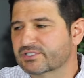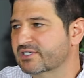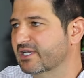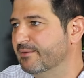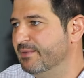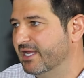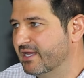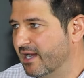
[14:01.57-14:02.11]

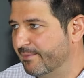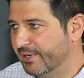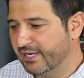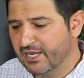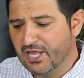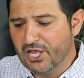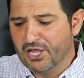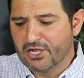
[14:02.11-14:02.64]
going to be
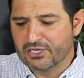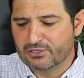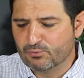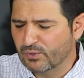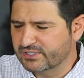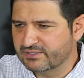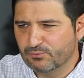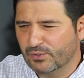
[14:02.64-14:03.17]
coming.
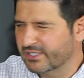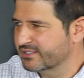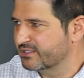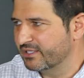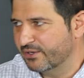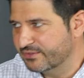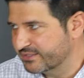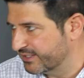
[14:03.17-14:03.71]
What does
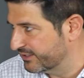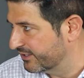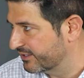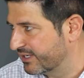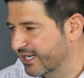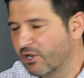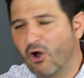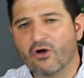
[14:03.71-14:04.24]
closing
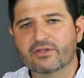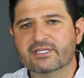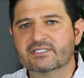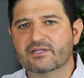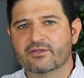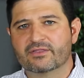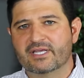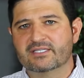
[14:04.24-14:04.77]
look like? All
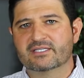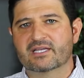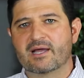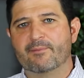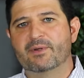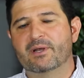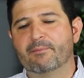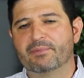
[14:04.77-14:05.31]
these other things that
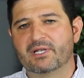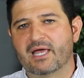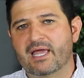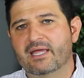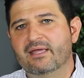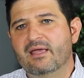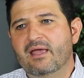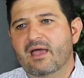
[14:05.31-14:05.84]
come into
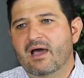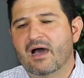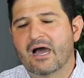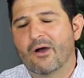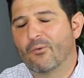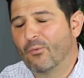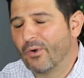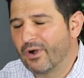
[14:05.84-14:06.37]
play.
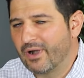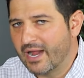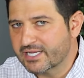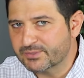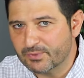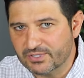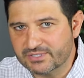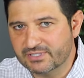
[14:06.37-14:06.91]
We're
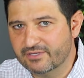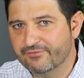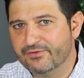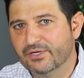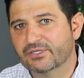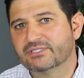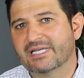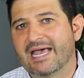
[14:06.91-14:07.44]
experts in the
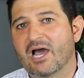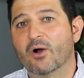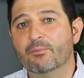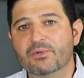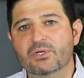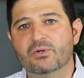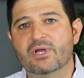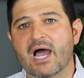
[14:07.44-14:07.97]
field to
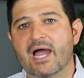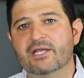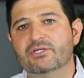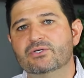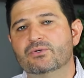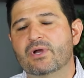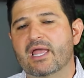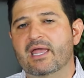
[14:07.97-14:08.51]
help you, guide
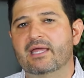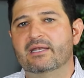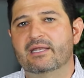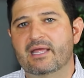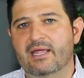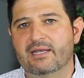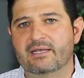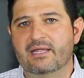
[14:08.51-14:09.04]
you,
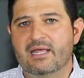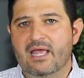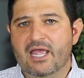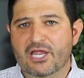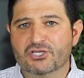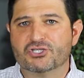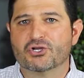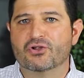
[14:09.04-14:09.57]
and
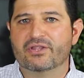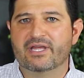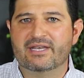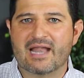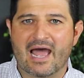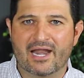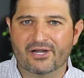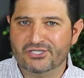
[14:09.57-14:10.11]
ensure
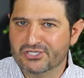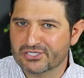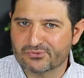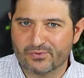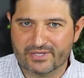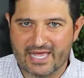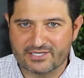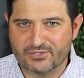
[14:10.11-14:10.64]
that not
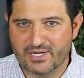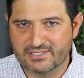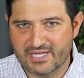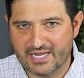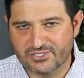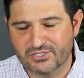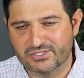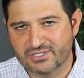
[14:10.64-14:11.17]
just when that
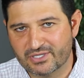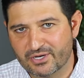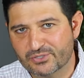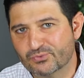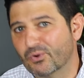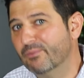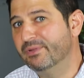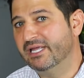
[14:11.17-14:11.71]
transaction is
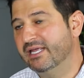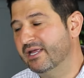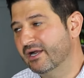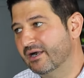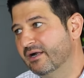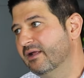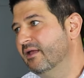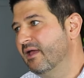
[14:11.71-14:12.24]
closed, we'll be
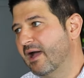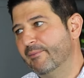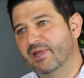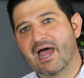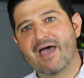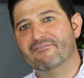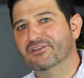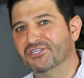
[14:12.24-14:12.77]
here. I
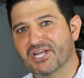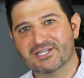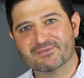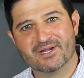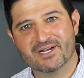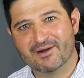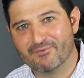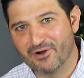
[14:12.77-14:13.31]
mean, I haven't
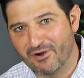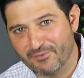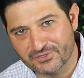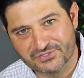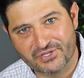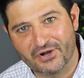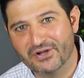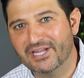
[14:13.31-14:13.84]
changed my number in
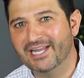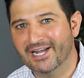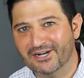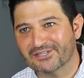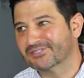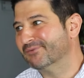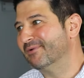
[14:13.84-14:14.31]
almost 30 years,